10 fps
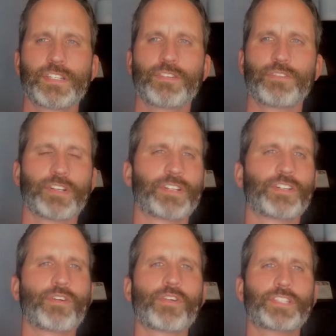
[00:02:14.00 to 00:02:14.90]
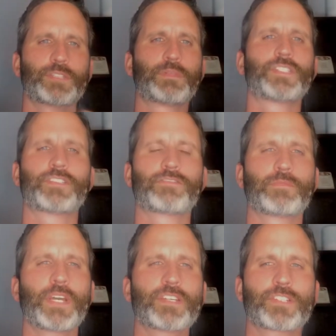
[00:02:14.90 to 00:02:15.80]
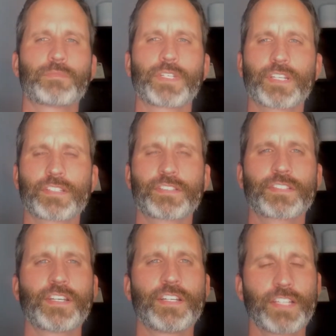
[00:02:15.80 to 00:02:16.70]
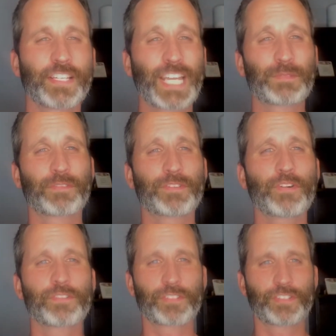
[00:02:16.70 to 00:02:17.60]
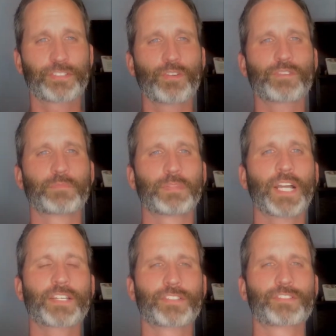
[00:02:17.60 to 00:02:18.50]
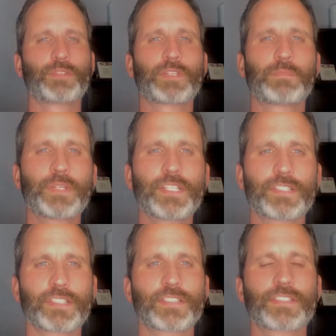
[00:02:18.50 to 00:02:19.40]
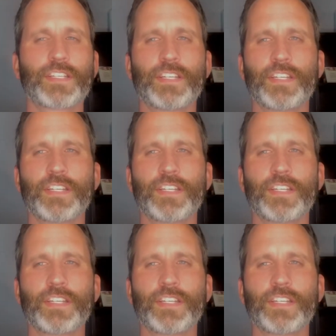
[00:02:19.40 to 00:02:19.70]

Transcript: or knowing this piece of information, because like Game of Thrones, it's so complex, there's so many pieces,